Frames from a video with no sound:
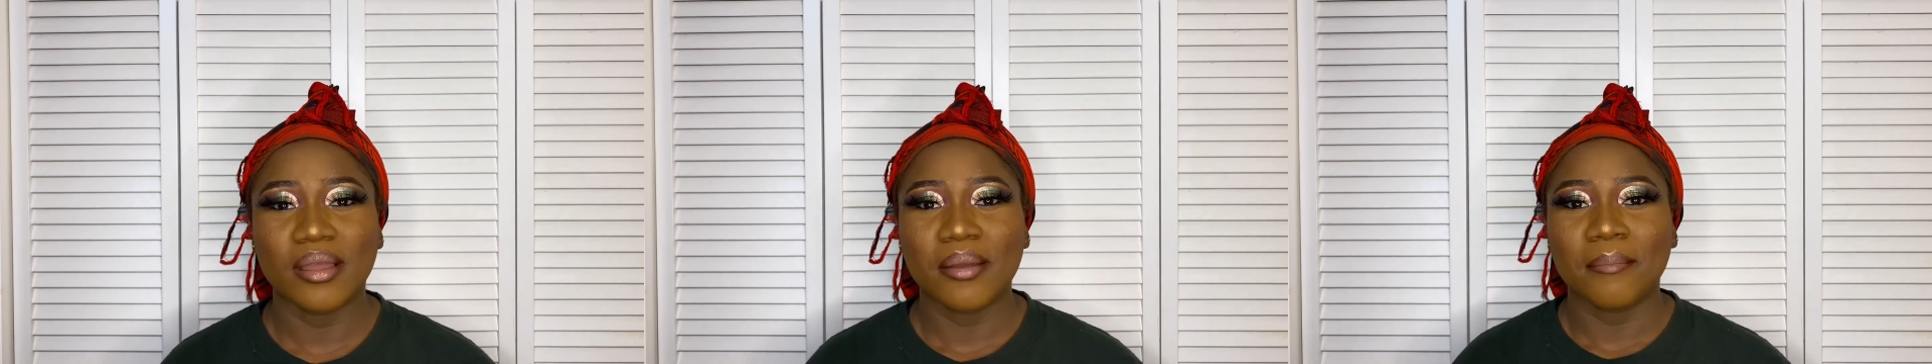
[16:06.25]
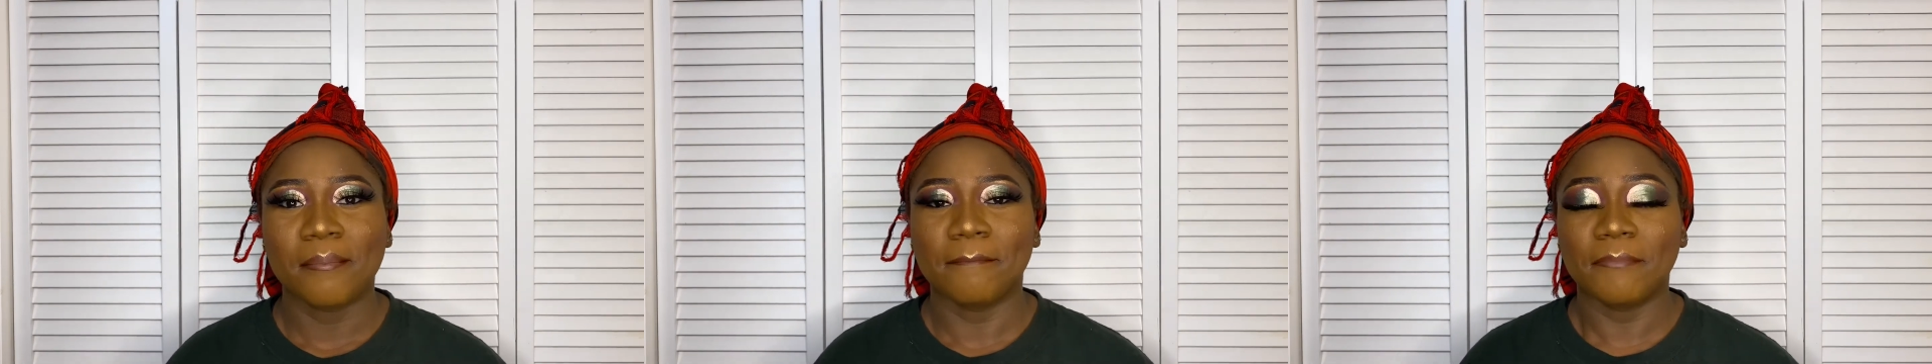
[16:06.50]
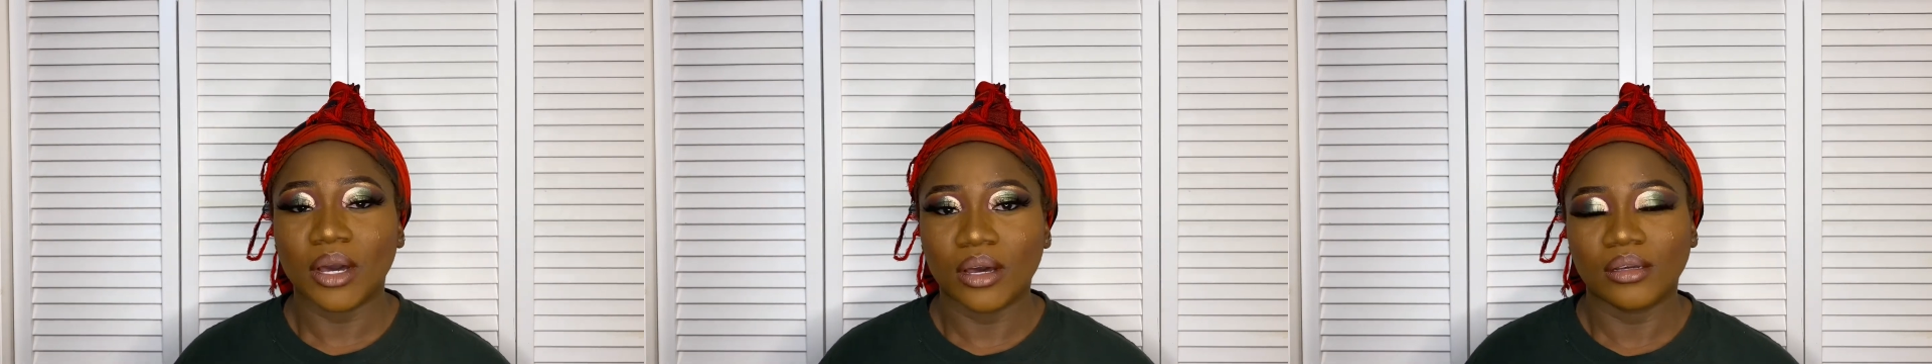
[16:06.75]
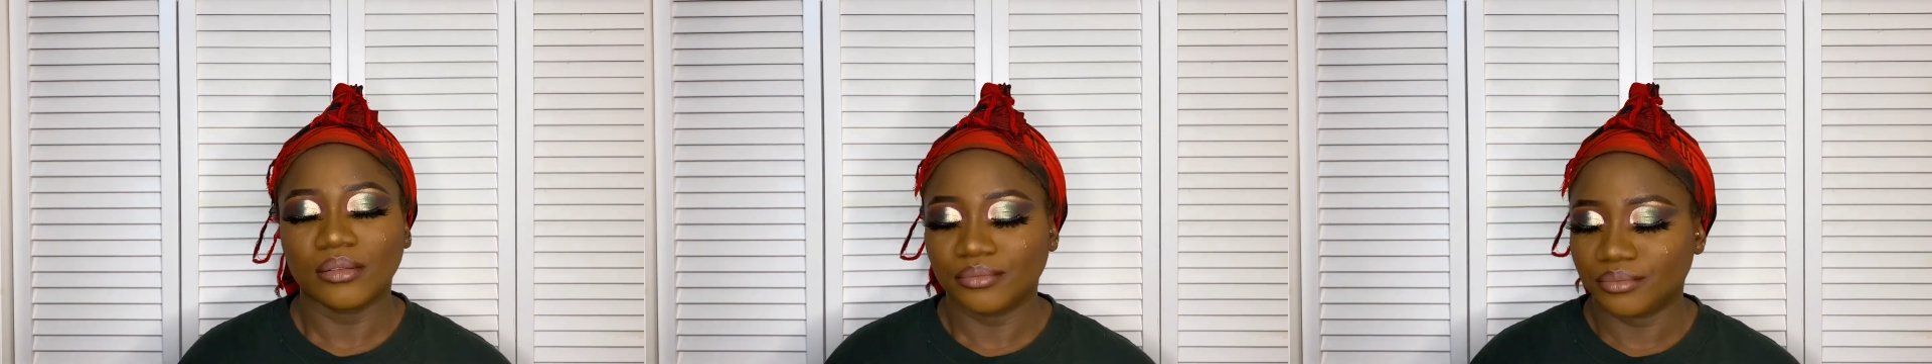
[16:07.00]
but
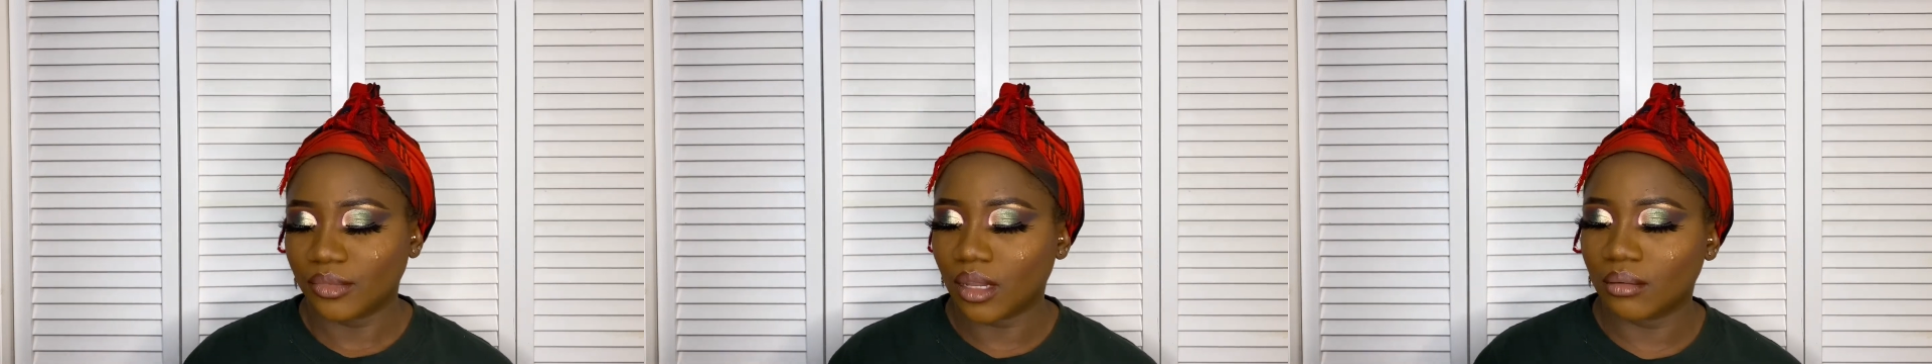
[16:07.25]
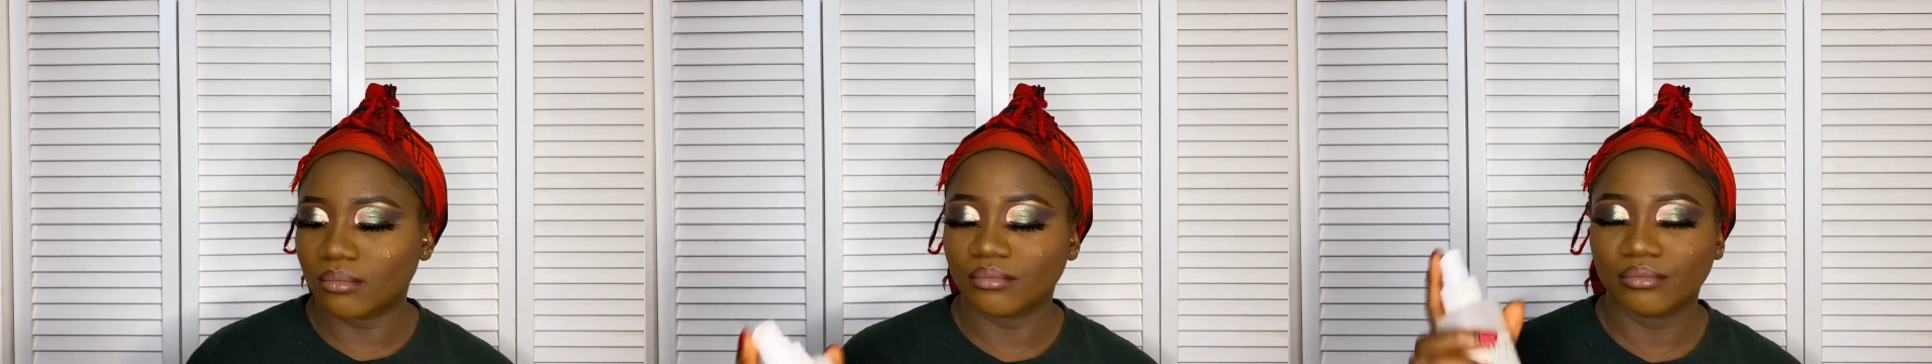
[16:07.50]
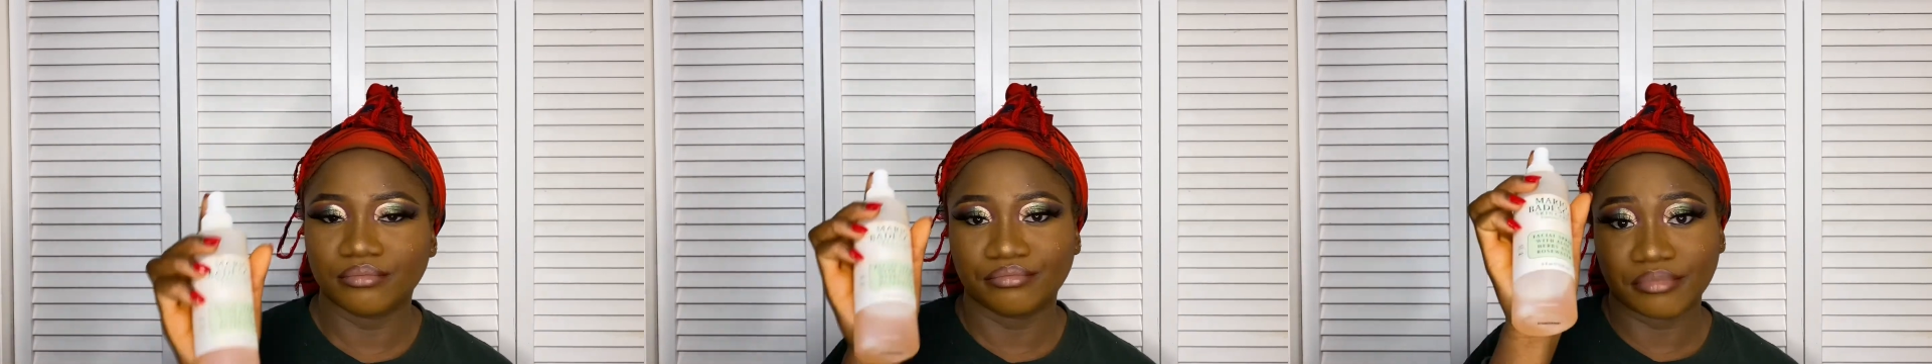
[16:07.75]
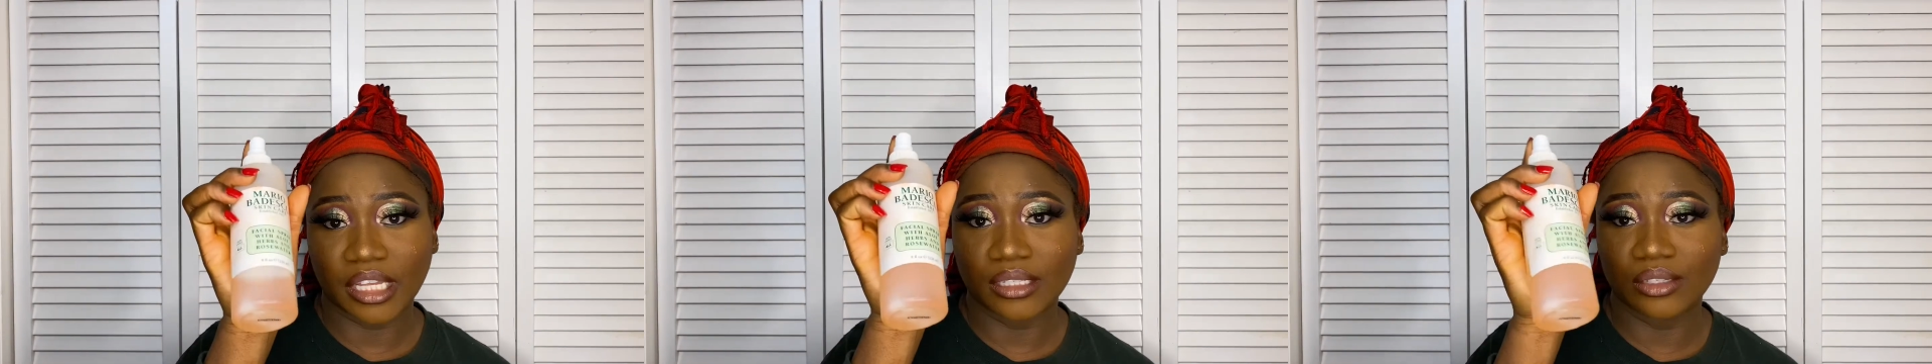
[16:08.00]
I
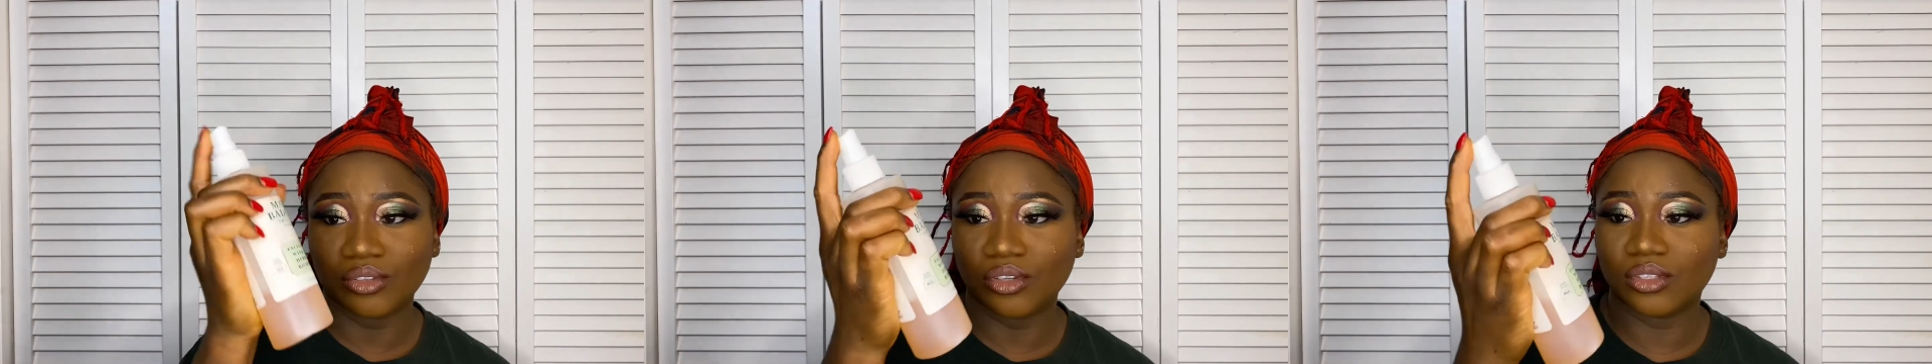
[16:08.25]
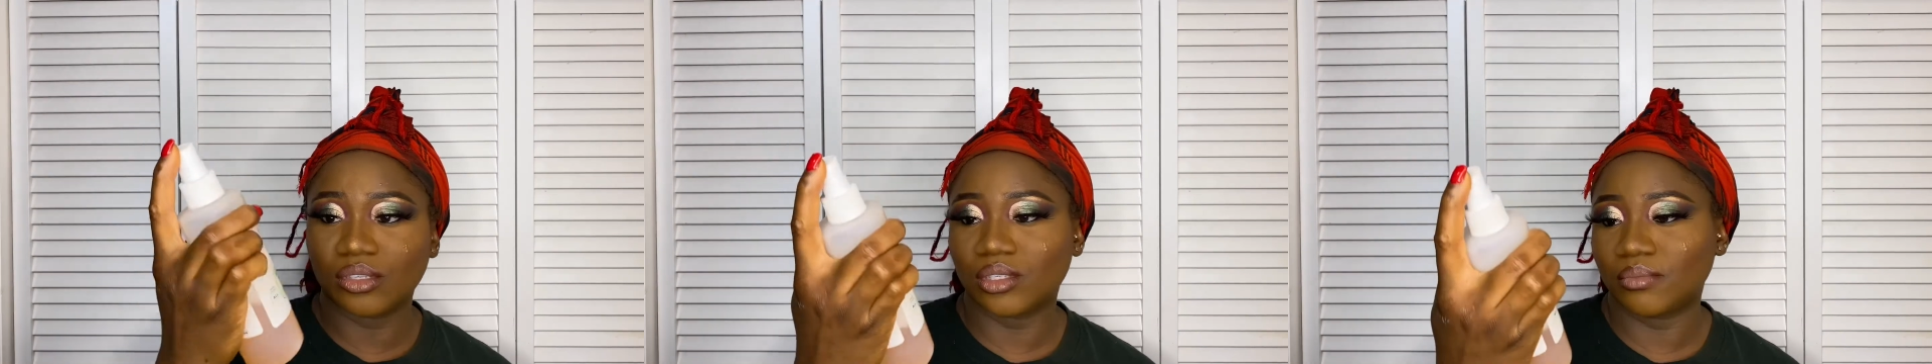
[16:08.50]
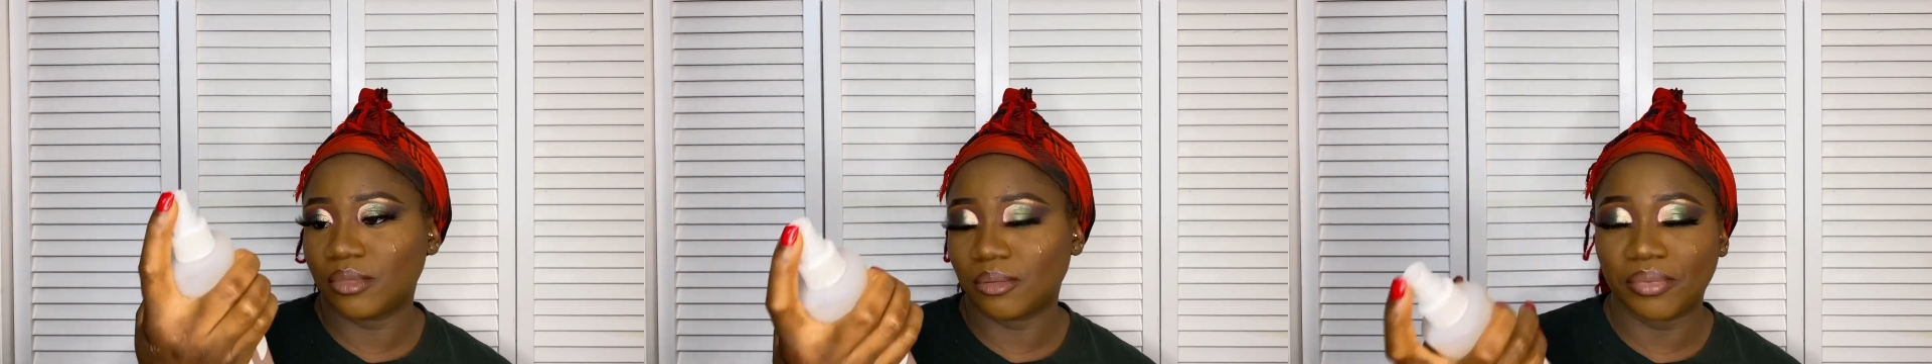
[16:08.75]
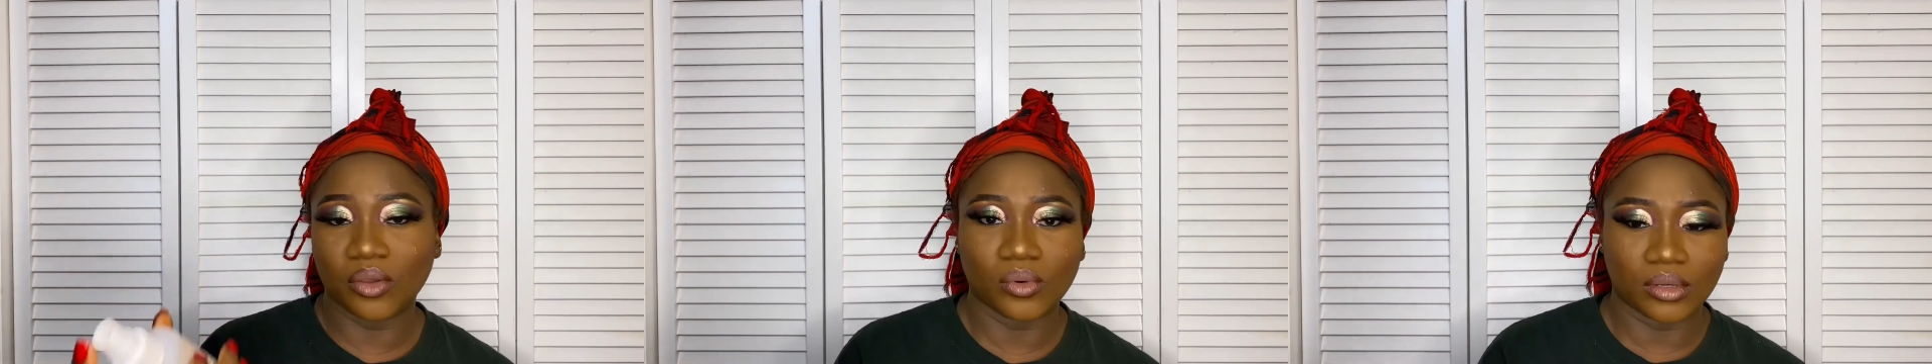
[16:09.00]
tend to use the pink
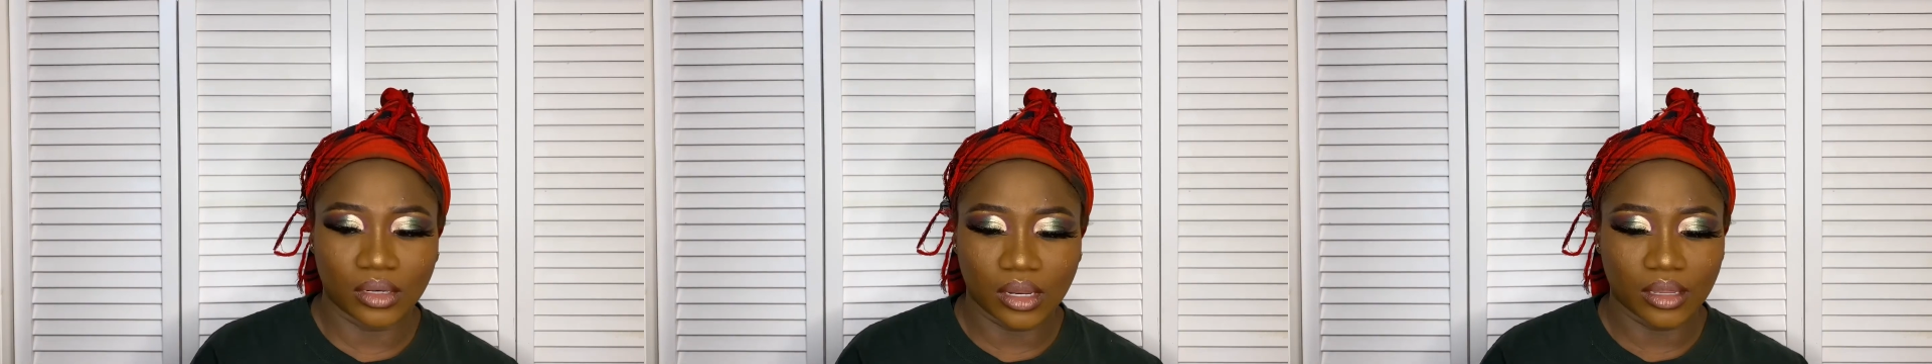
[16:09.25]
one a lot.